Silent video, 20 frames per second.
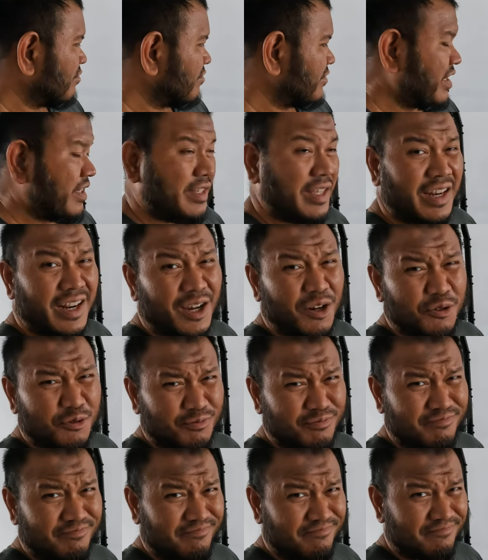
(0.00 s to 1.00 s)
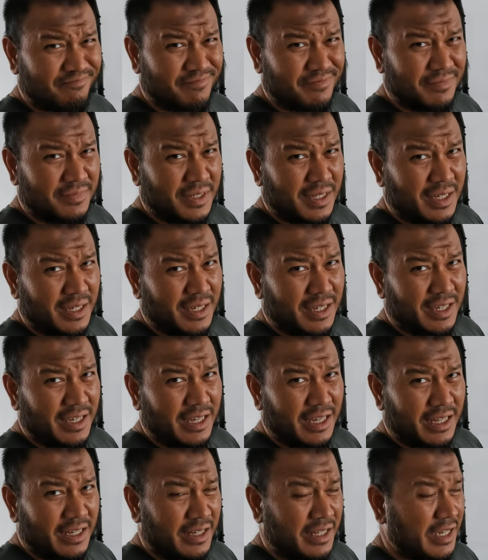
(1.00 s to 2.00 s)
take that out
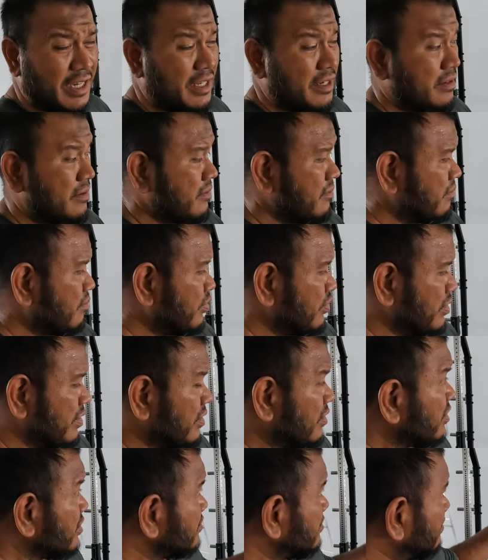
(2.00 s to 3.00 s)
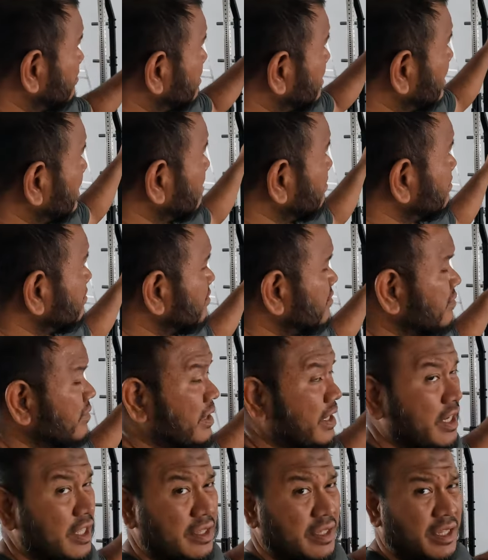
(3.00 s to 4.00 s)
and then put the cross member up
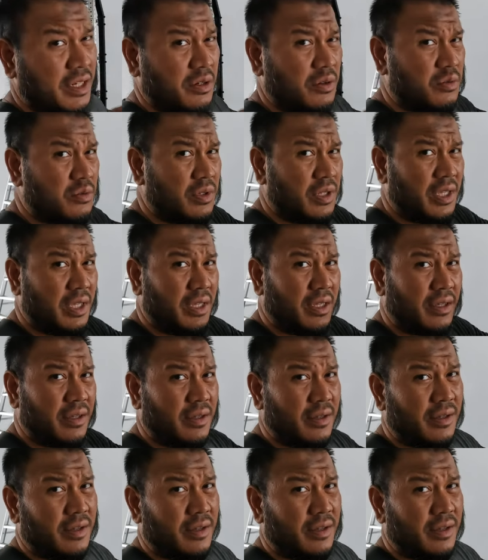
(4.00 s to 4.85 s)
and then only